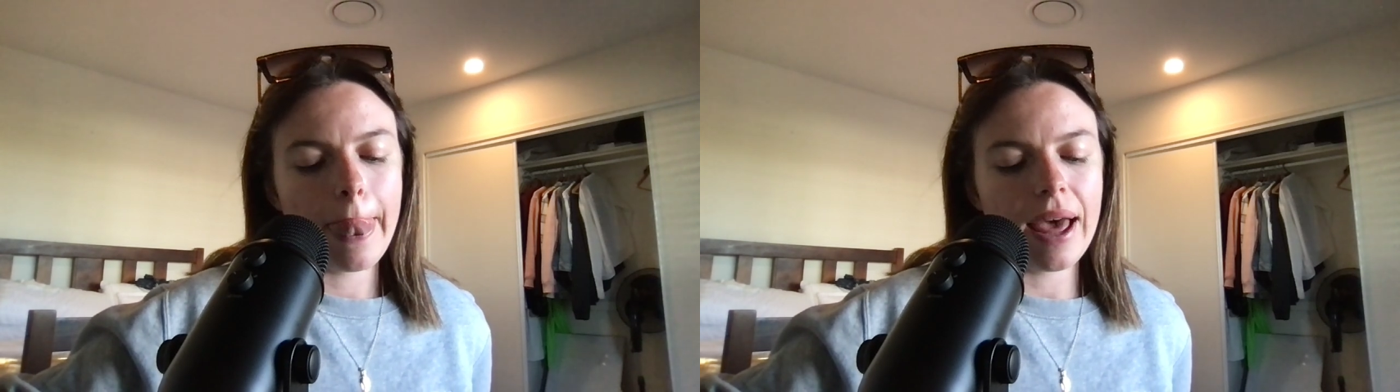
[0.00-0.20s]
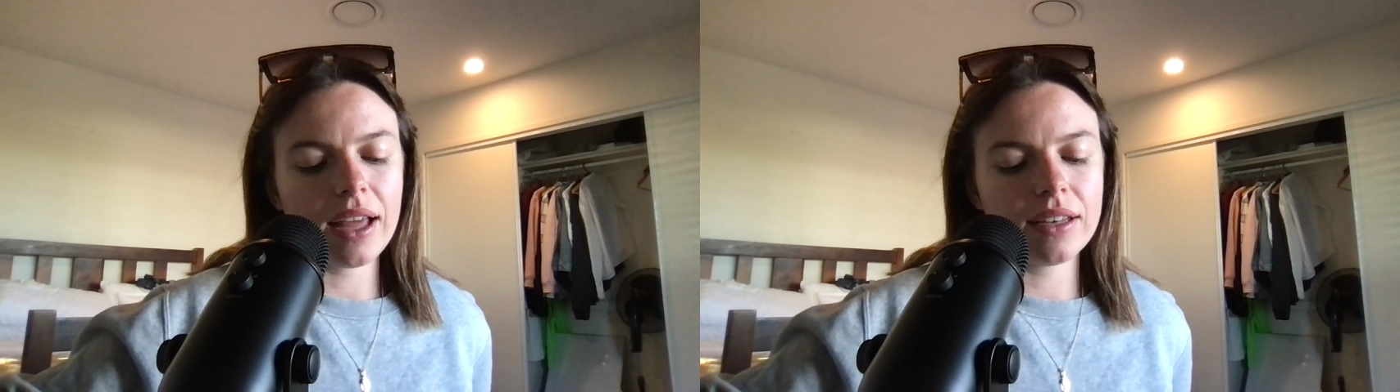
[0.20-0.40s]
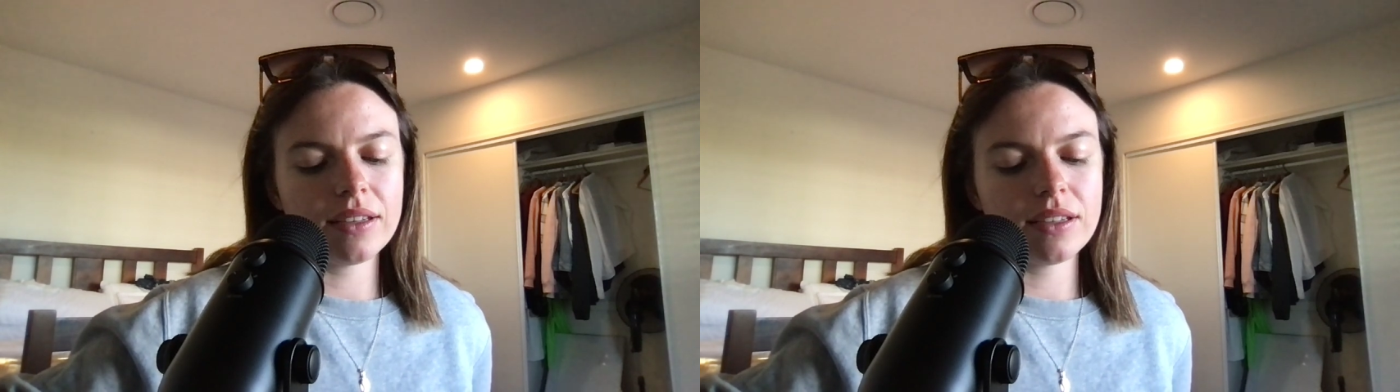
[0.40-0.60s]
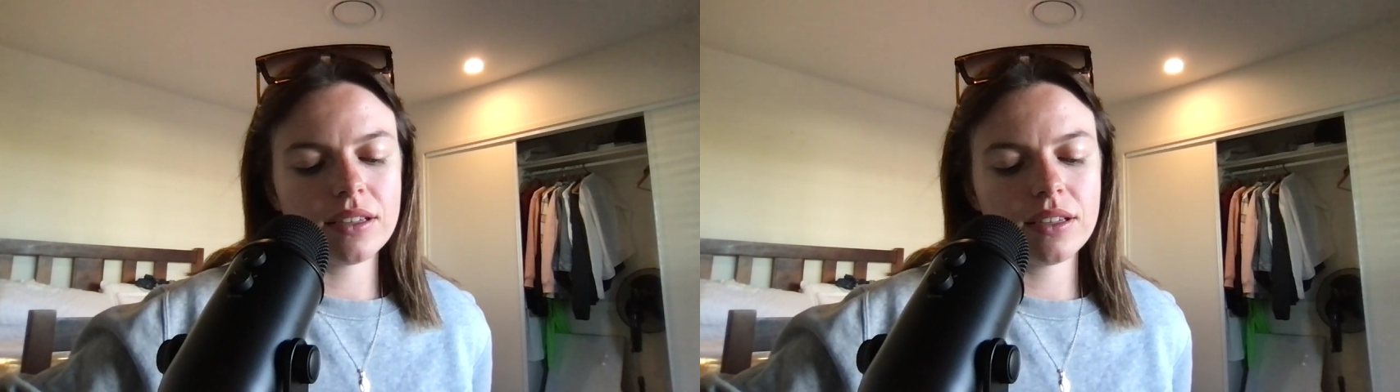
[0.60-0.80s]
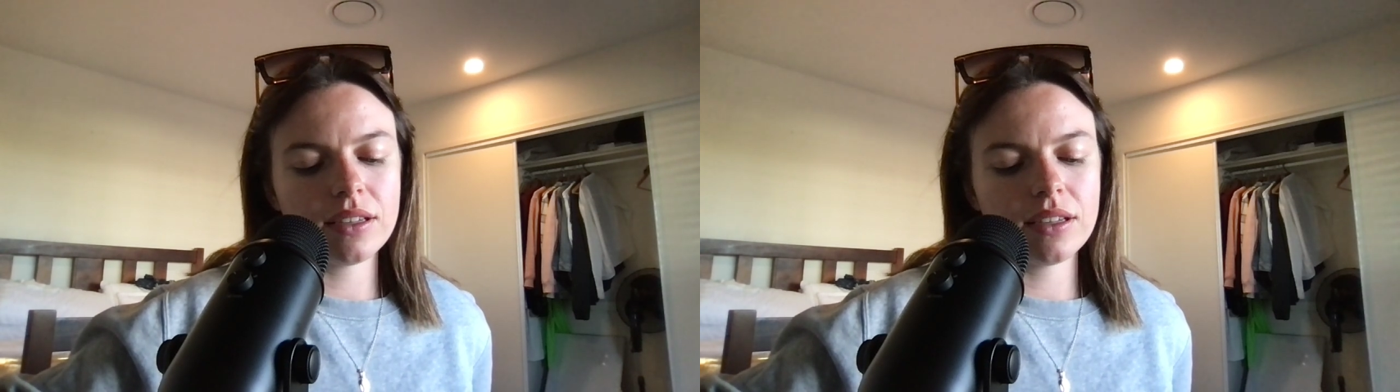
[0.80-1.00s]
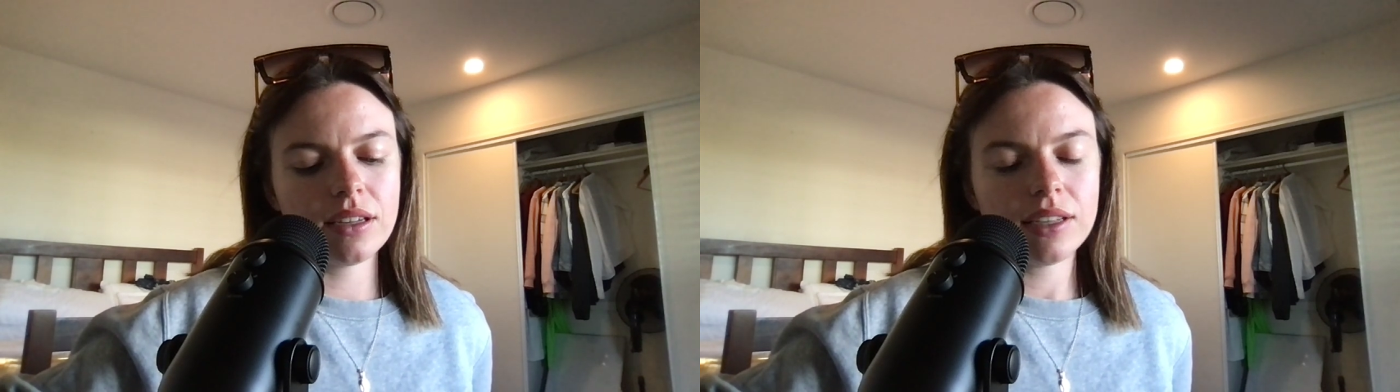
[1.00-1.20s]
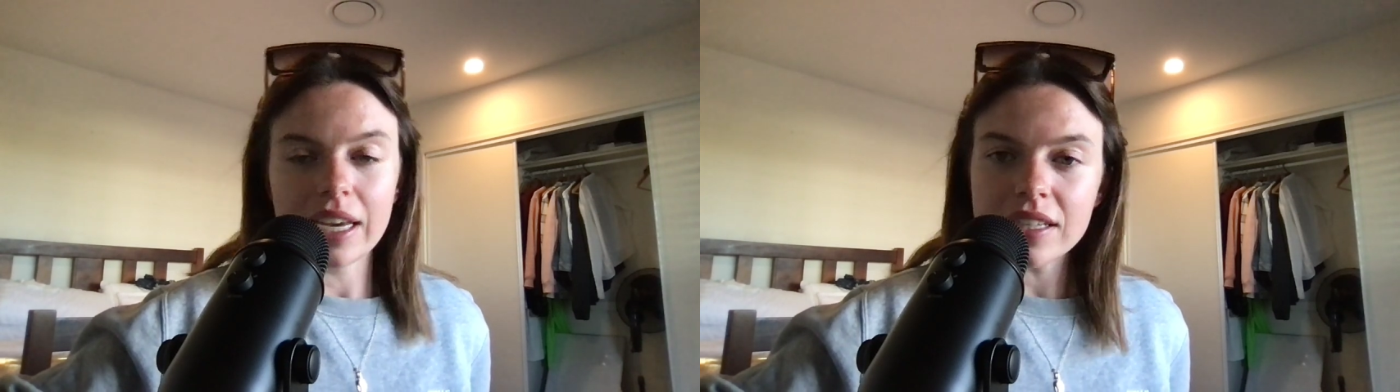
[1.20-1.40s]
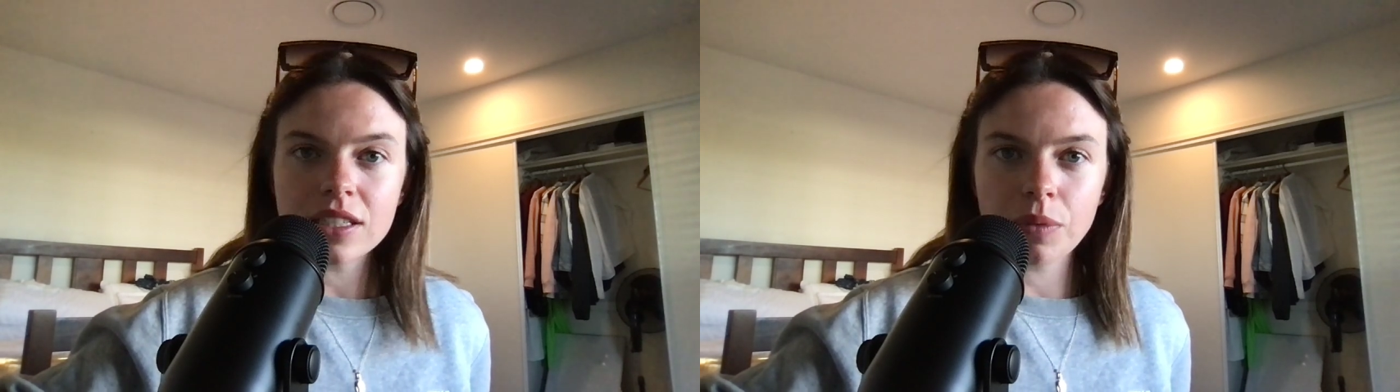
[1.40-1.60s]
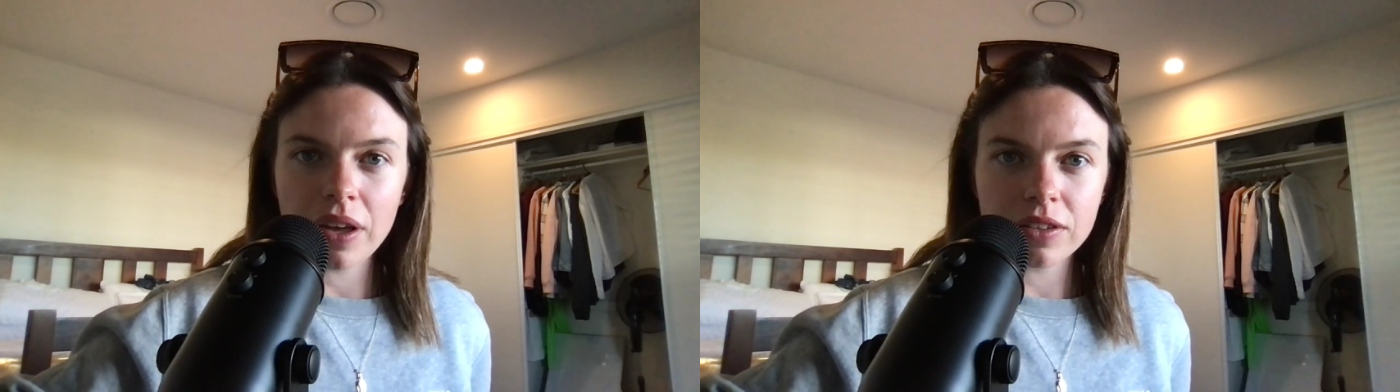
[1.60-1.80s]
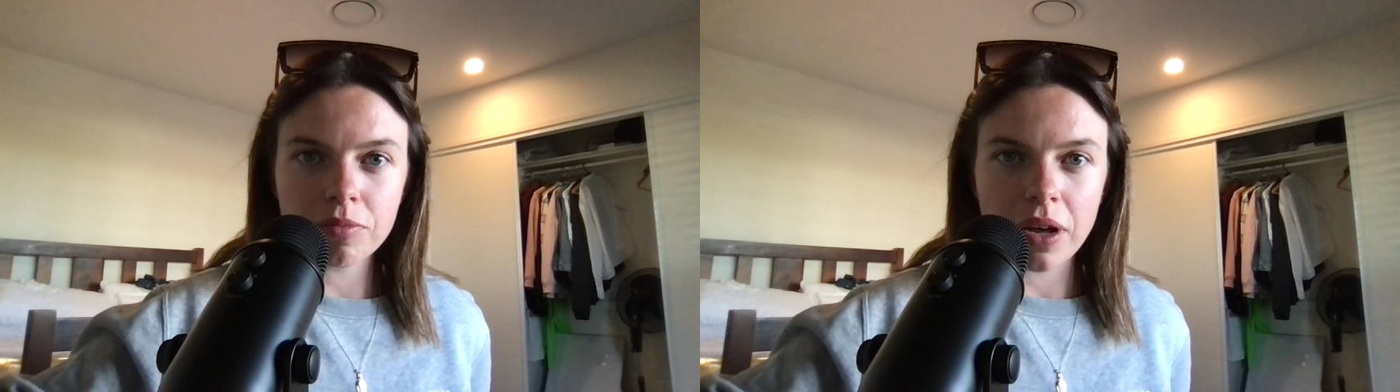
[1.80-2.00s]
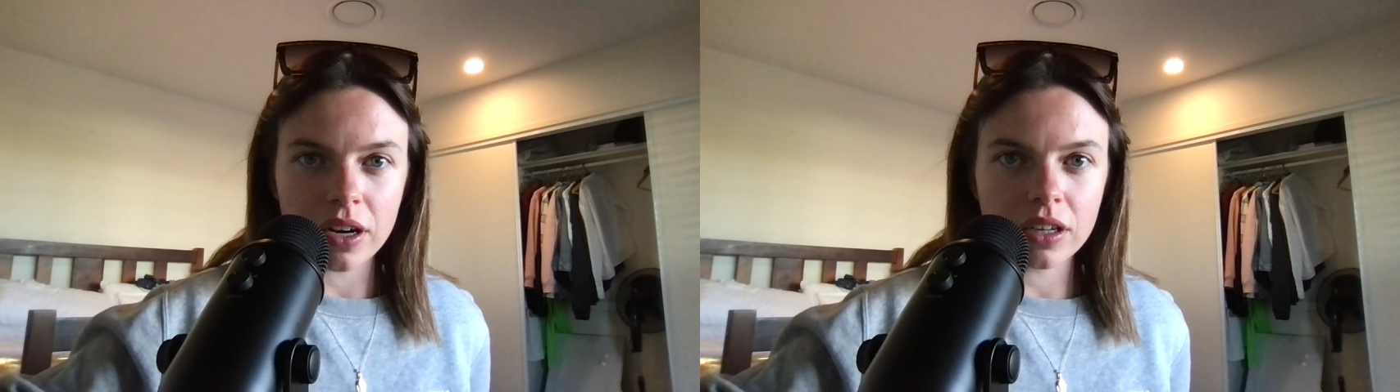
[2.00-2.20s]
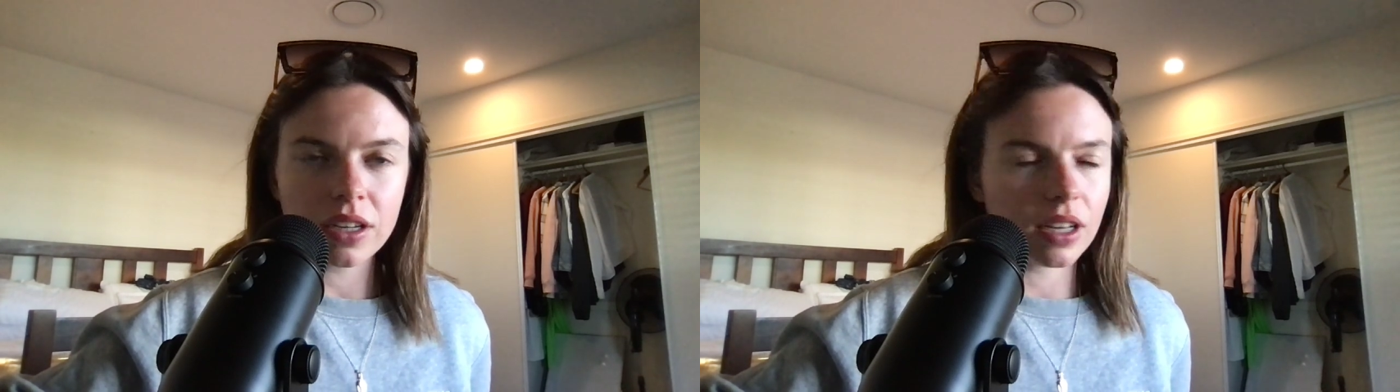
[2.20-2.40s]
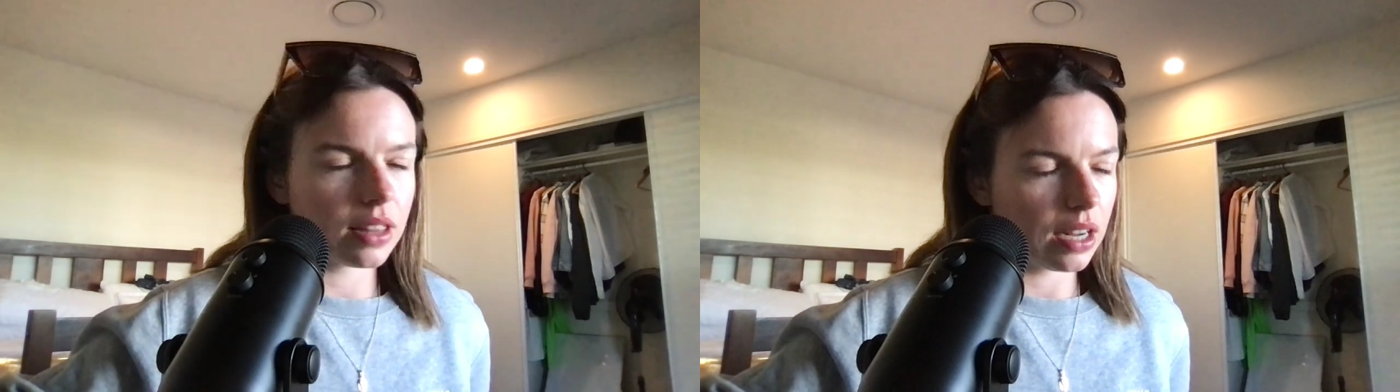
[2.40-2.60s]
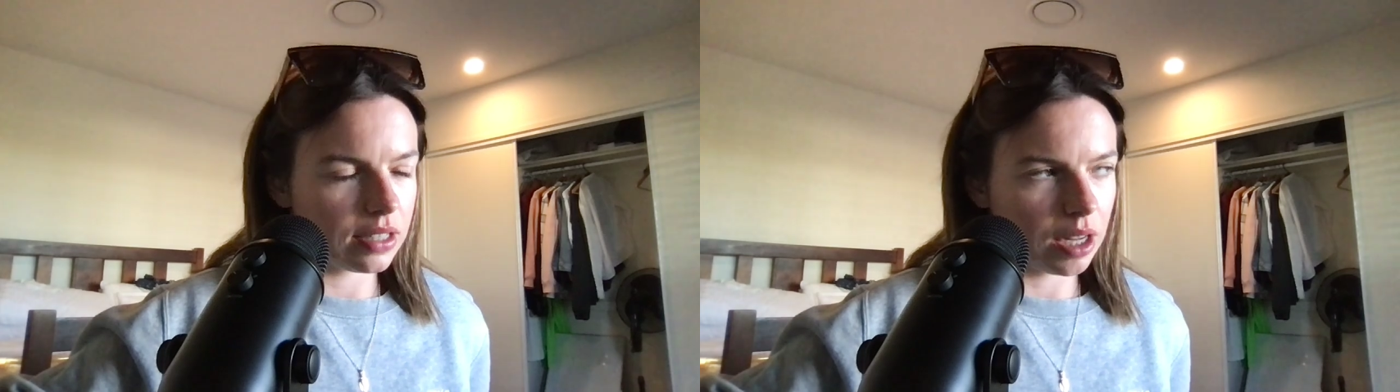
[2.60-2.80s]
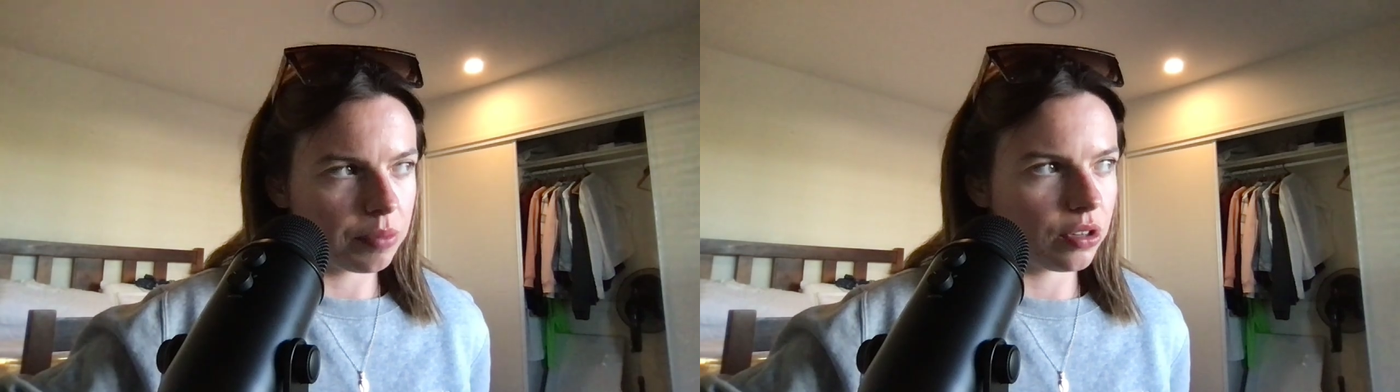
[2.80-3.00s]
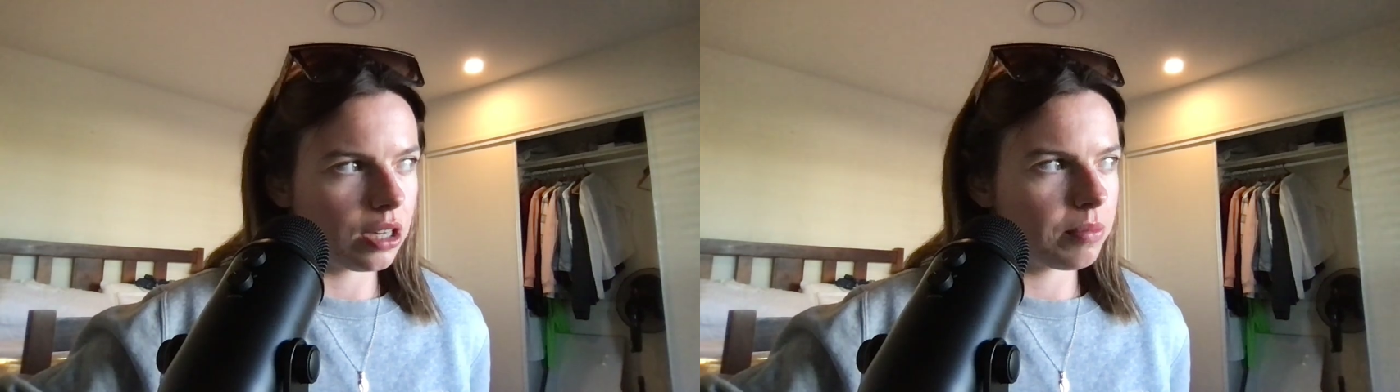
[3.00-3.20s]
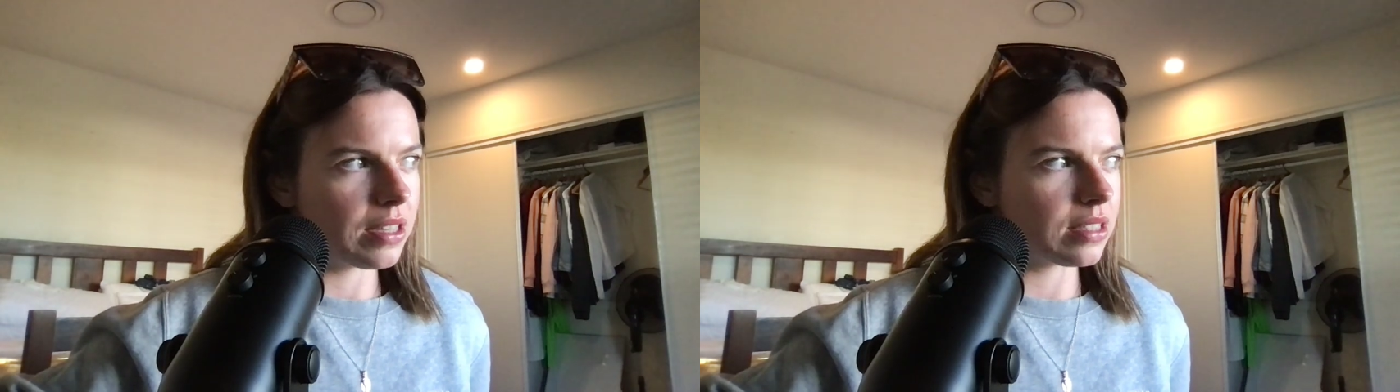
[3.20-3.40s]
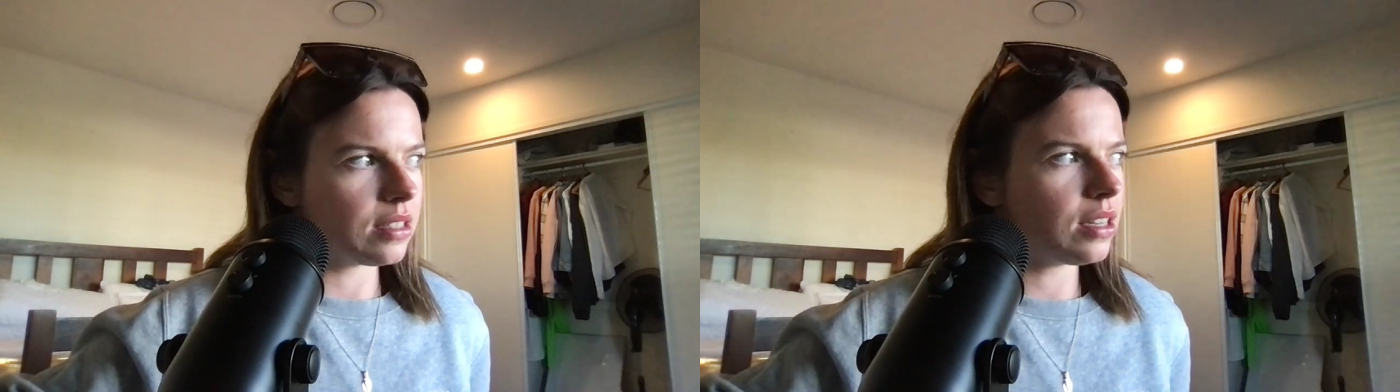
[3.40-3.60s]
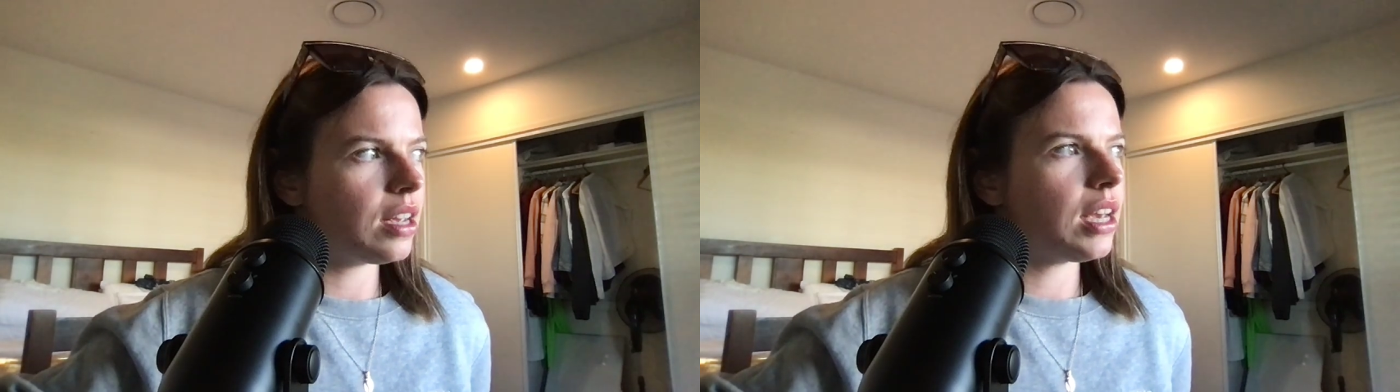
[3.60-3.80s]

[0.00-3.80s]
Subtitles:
And yes, the weather's better. That is absolutely amazing.